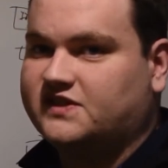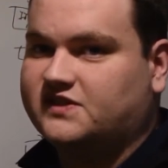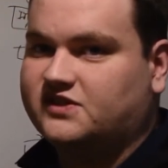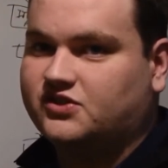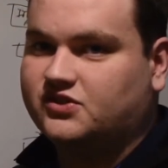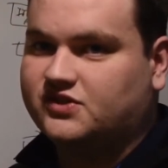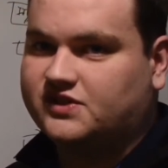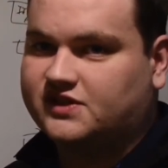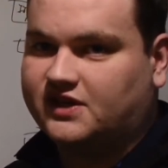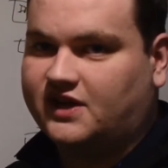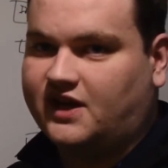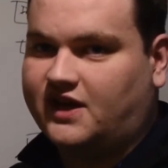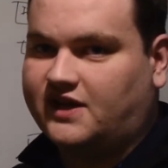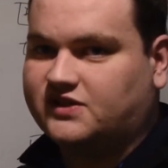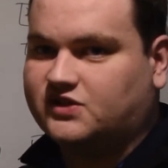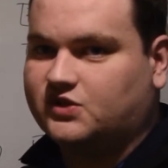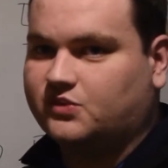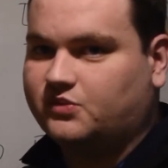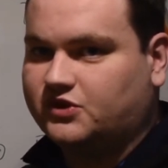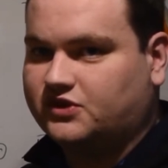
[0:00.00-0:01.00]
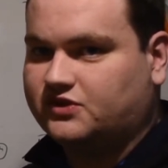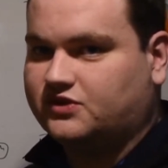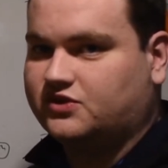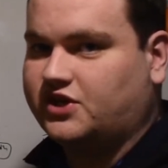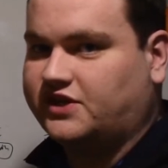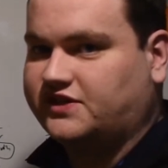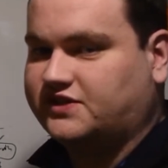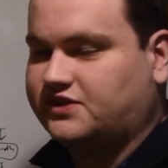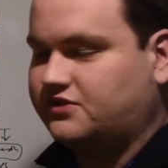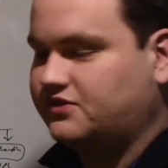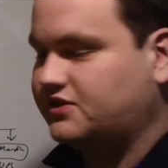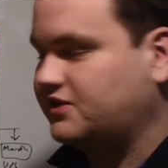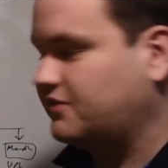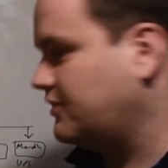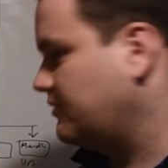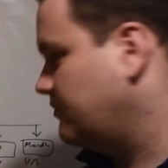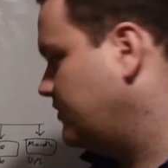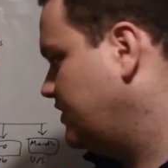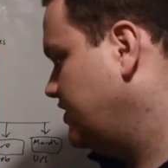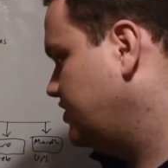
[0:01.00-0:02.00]
This is just in case someone tries to do
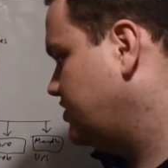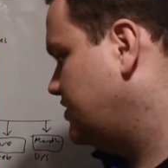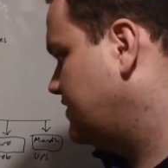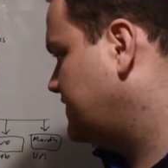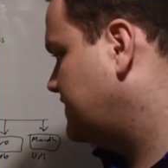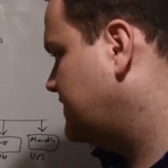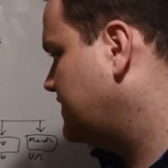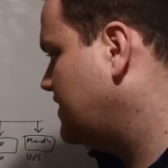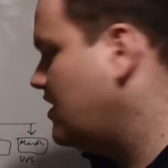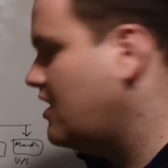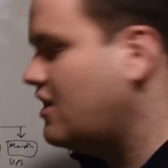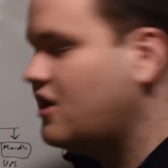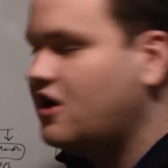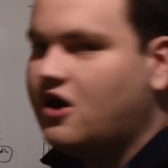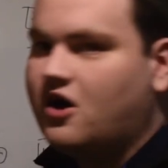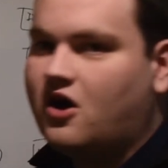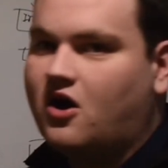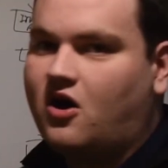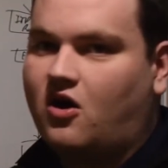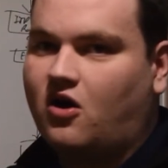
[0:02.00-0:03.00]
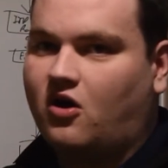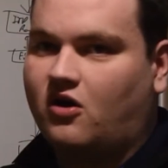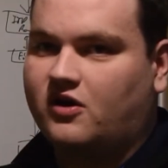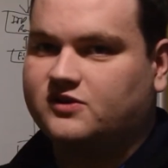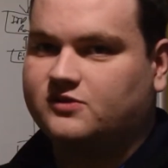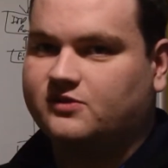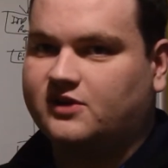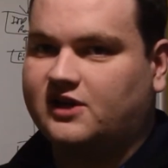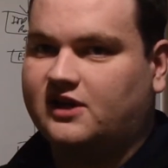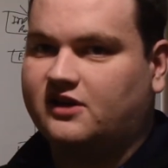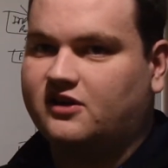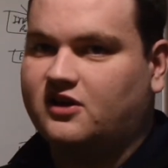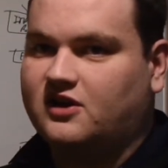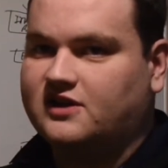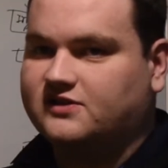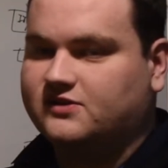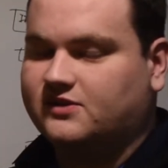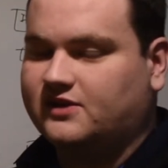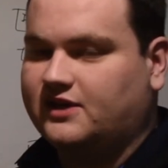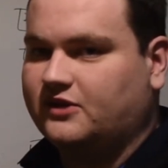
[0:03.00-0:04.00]
something malicious. Or as well, it
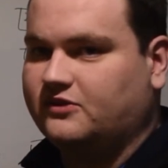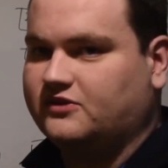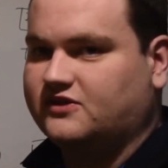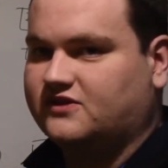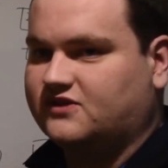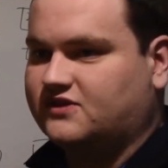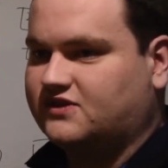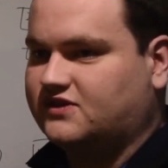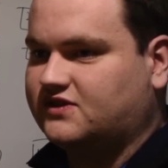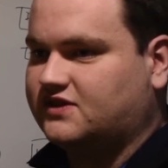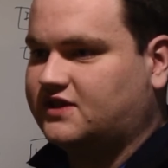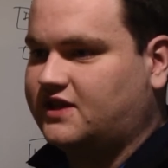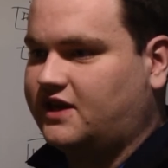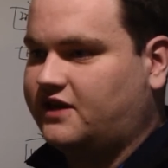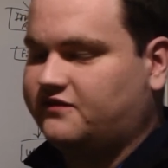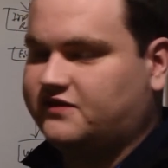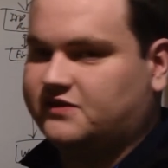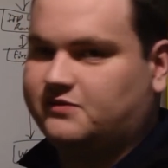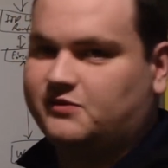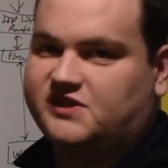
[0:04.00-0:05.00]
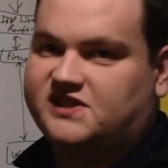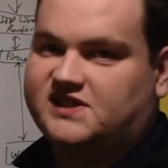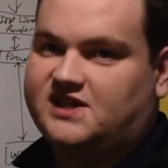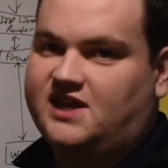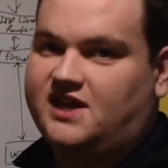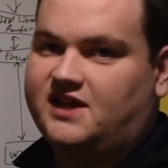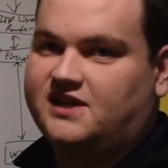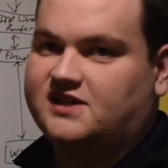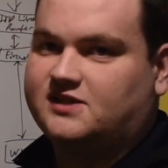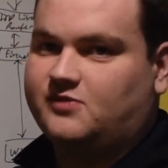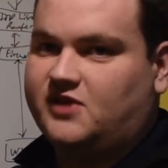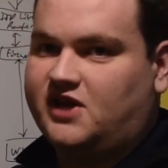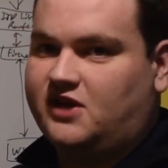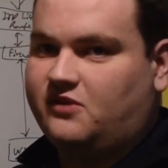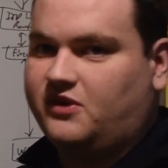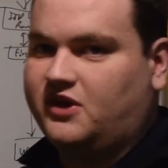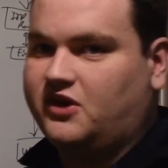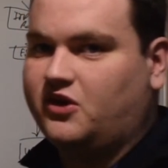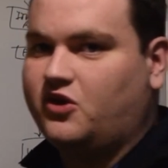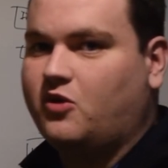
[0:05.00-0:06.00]
also allows us that if a mistake is
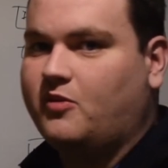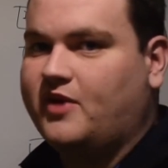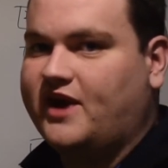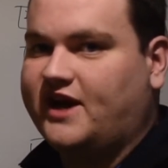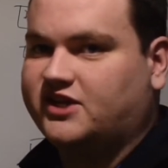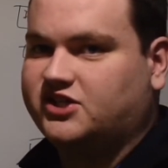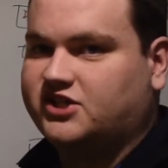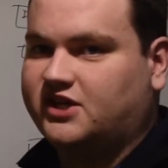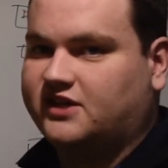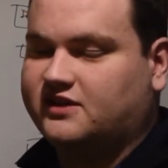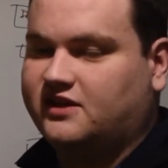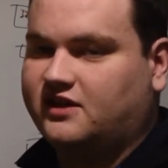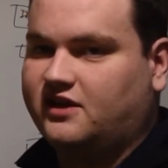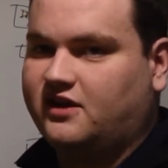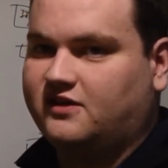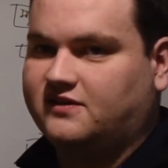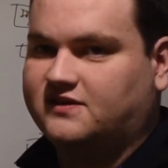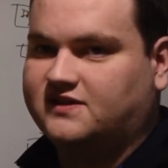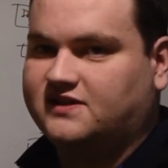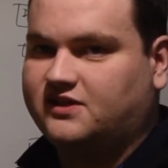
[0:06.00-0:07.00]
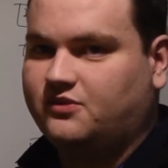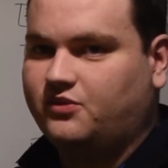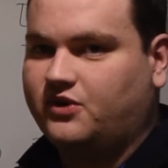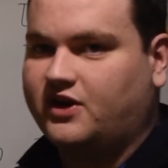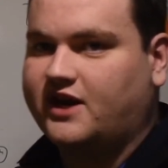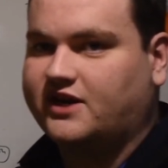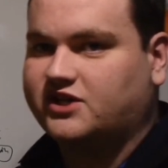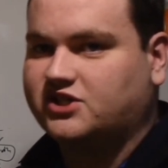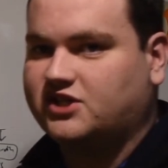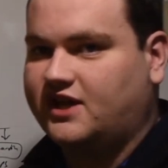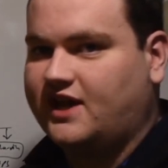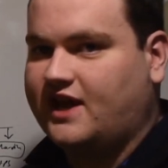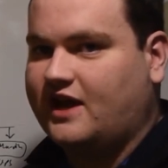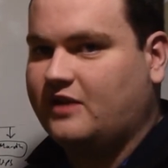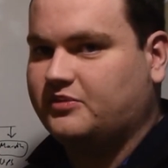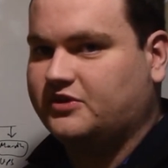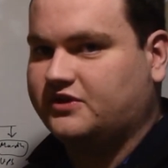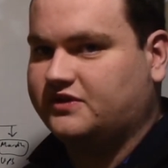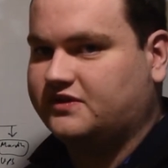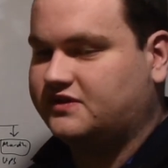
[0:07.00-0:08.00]
made, we can go back, check the logs, see what actually
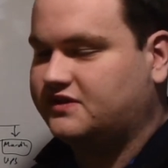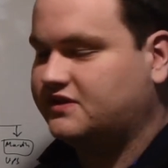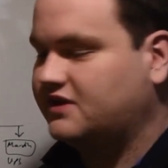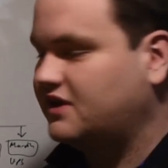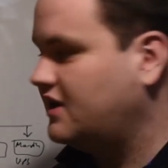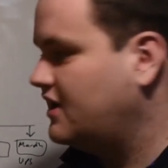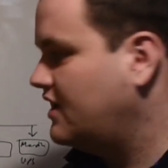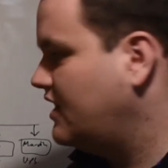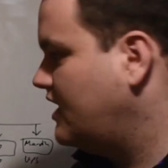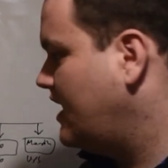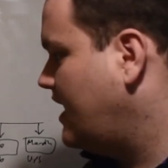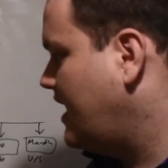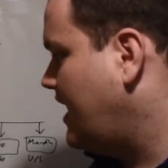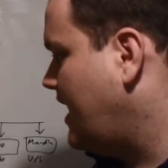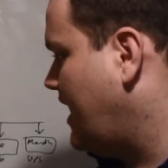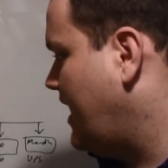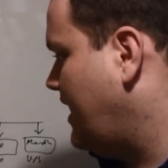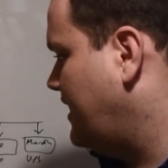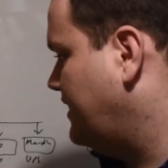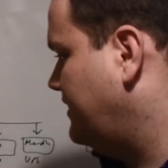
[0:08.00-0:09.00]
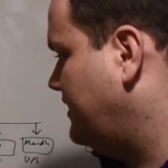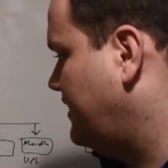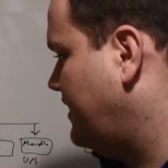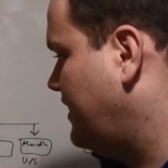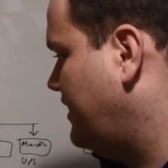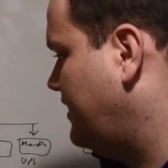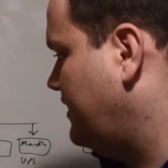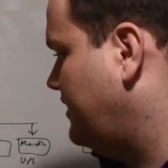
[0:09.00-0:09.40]
happened, and